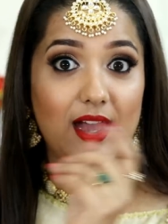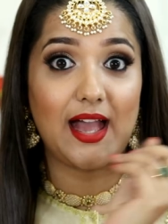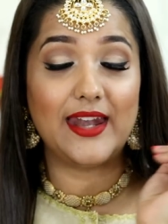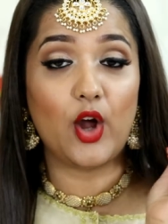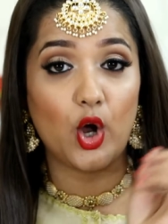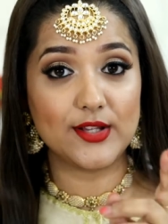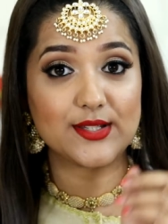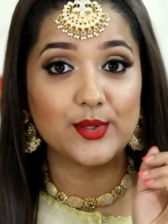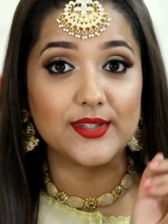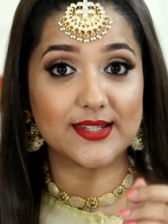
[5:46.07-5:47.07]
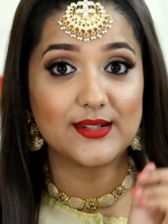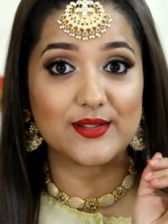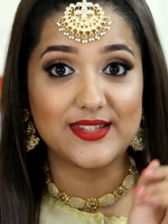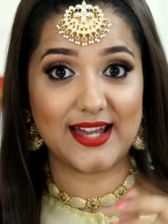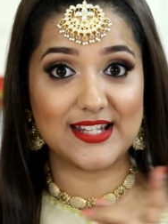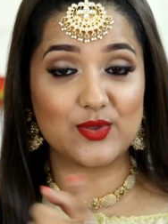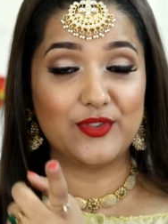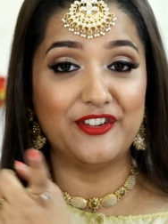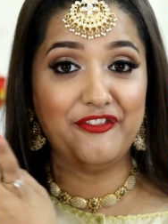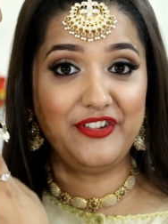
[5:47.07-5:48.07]
and also this looks nice
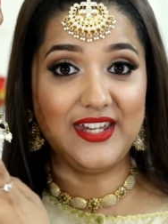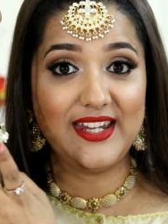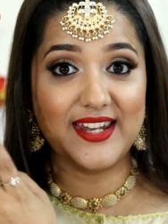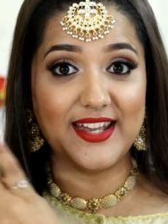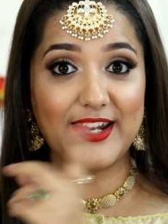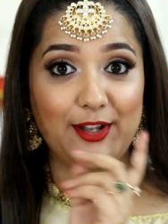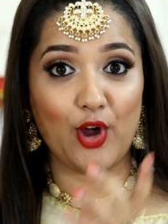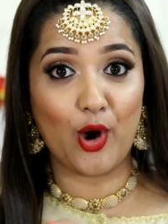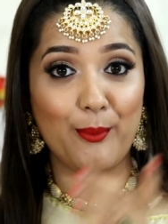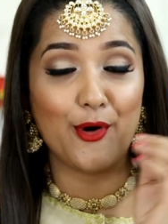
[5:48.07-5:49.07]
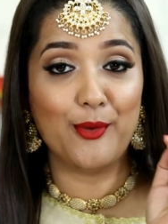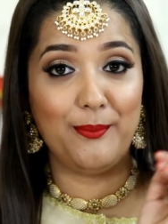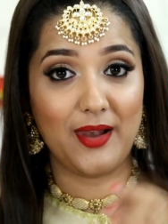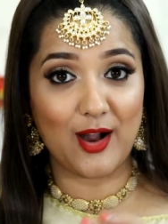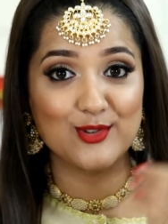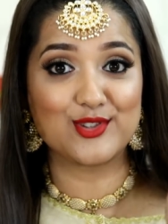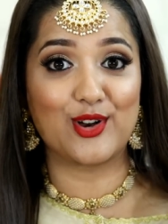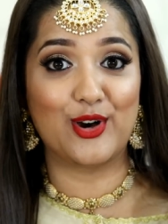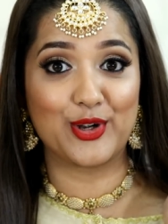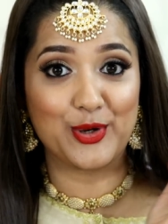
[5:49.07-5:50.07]
with a v-neck top or blouse
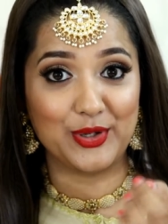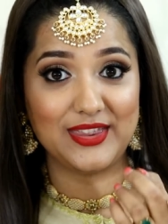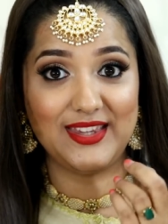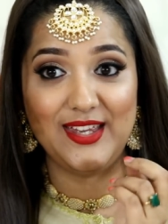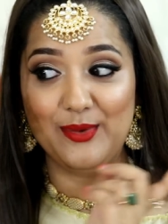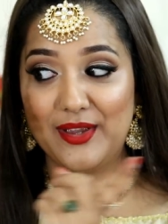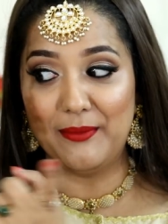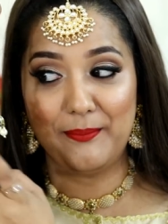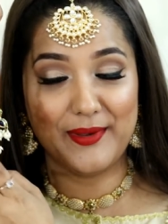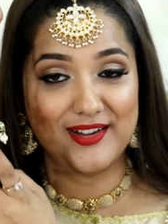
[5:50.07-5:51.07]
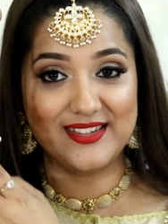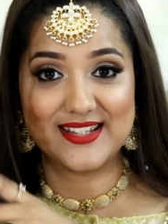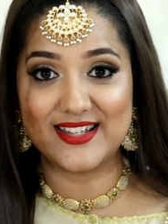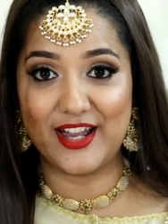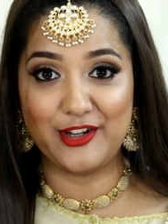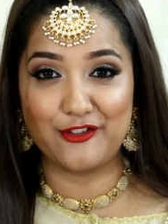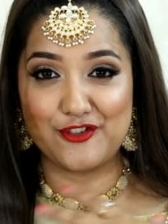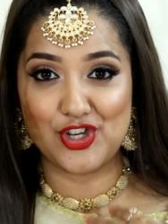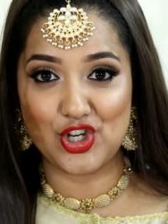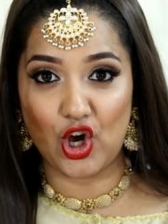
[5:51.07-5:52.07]
or kurti you can pair this kind of
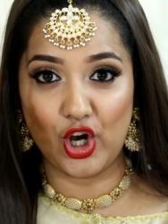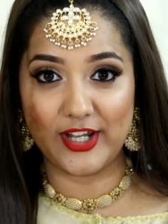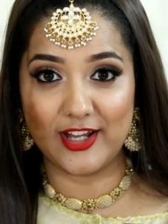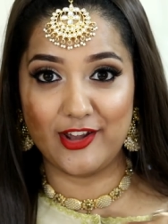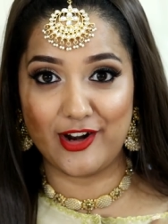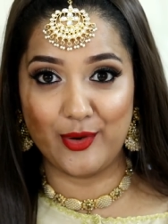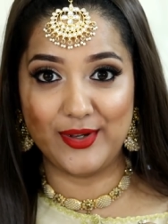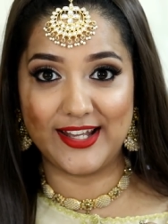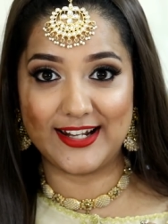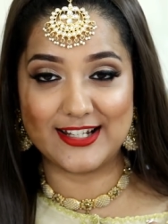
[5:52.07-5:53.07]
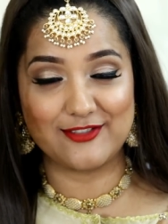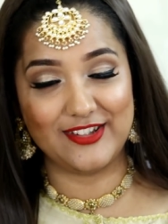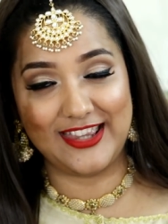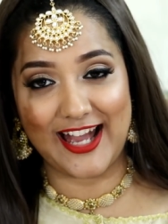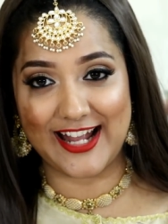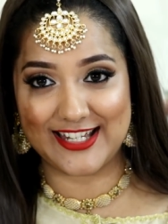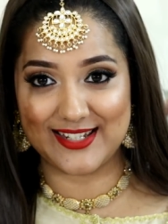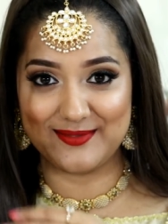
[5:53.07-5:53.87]
short round necklace with that